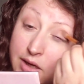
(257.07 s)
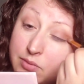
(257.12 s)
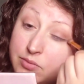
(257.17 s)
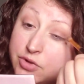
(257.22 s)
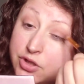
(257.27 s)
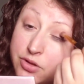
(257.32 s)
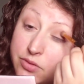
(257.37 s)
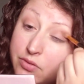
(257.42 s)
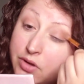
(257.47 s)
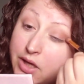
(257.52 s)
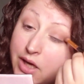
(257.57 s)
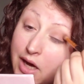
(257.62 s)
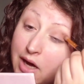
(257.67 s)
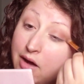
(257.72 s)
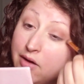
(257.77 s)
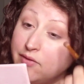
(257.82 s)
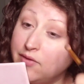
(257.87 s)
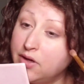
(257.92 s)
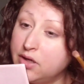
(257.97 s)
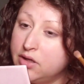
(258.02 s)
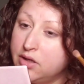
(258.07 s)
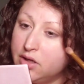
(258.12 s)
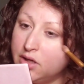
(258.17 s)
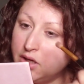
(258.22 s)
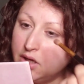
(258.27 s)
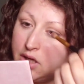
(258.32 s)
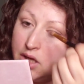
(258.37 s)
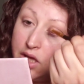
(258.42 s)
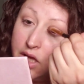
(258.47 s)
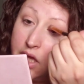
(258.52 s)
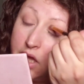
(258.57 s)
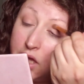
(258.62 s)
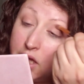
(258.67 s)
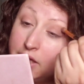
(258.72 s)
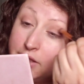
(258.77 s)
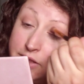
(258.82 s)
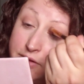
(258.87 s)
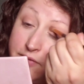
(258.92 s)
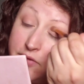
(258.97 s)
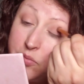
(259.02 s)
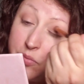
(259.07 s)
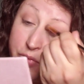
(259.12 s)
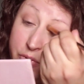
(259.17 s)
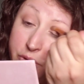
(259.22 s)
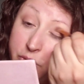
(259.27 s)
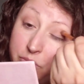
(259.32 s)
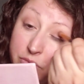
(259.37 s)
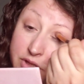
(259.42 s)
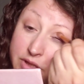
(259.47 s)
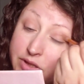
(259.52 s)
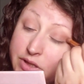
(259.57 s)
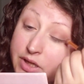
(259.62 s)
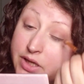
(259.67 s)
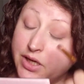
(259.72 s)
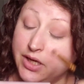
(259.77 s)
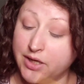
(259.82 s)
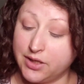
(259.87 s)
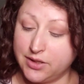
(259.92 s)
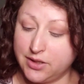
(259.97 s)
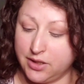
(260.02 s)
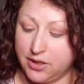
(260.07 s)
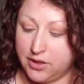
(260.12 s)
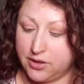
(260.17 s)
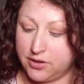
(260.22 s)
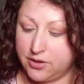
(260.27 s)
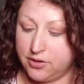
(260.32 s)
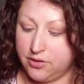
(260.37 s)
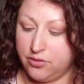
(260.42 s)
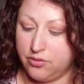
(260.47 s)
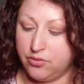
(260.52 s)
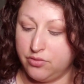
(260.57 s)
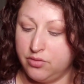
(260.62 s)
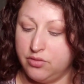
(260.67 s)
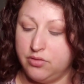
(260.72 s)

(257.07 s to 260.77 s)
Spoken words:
so we have lots of appointments that he has to get to